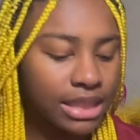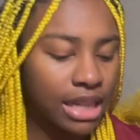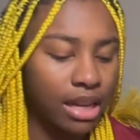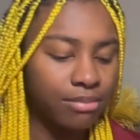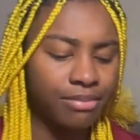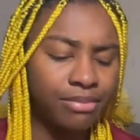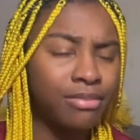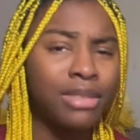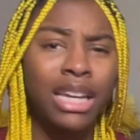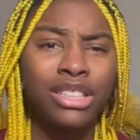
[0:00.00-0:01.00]
up,
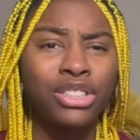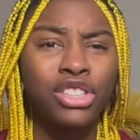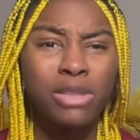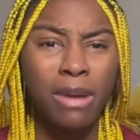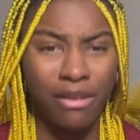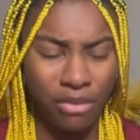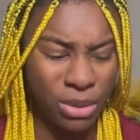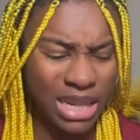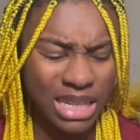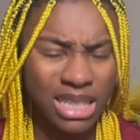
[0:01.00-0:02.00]
and excuse my
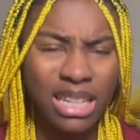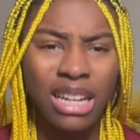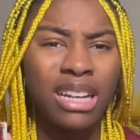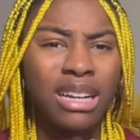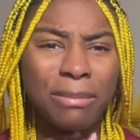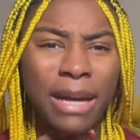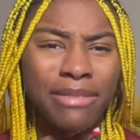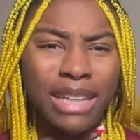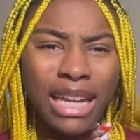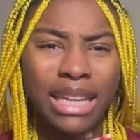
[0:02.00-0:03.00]
voice, I have
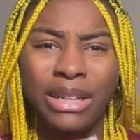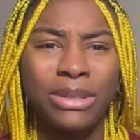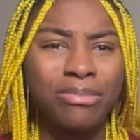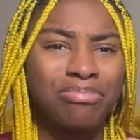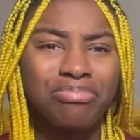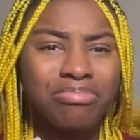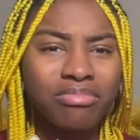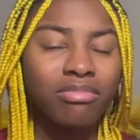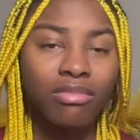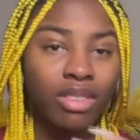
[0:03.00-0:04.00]
like a little
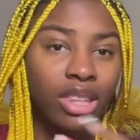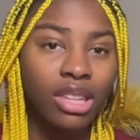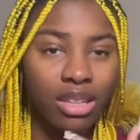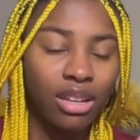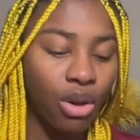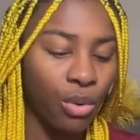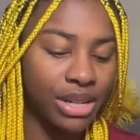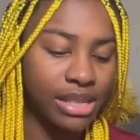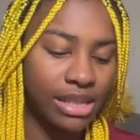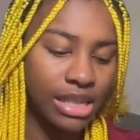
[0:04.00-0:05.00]

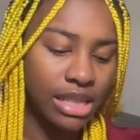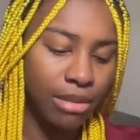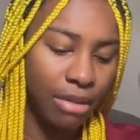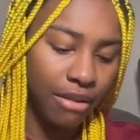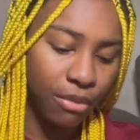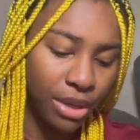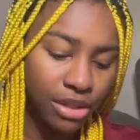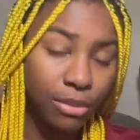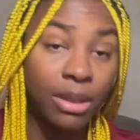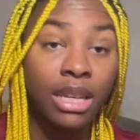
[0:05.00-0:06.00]
hoarseness in my voice
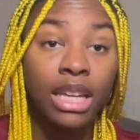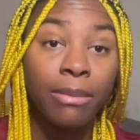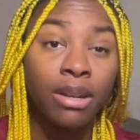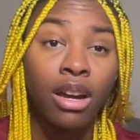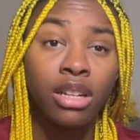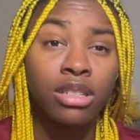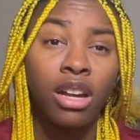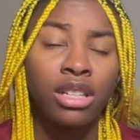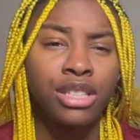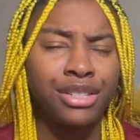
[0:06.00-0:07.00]
from the Nicki Minaj
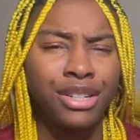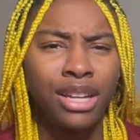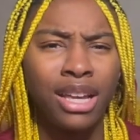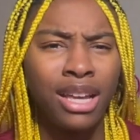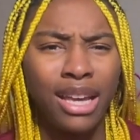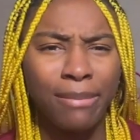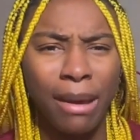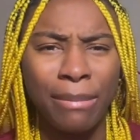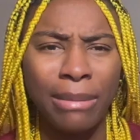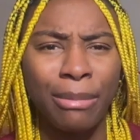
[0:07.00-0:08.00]
concert, and my
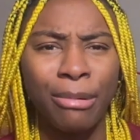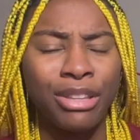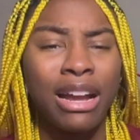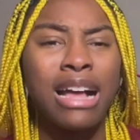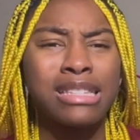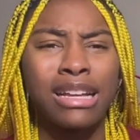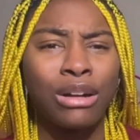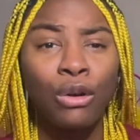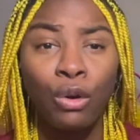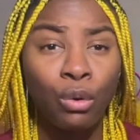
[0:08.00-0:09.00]
baby brother has like a
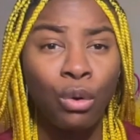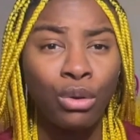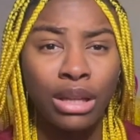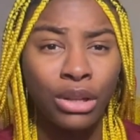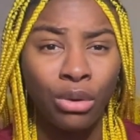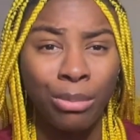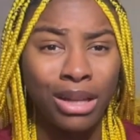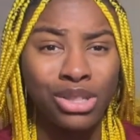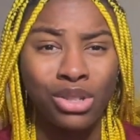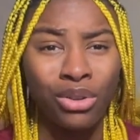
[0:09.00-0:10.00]
cold a little
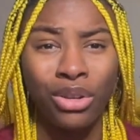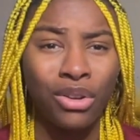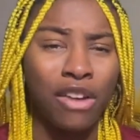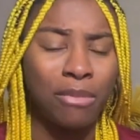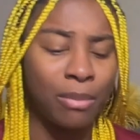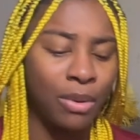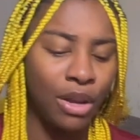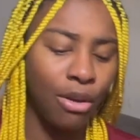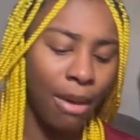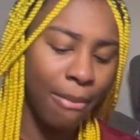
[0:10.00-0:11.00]
bit, so you know I've been
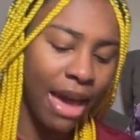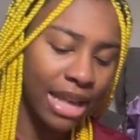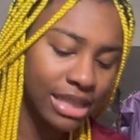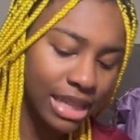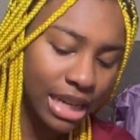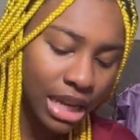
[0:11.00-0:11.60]
putting on my mask and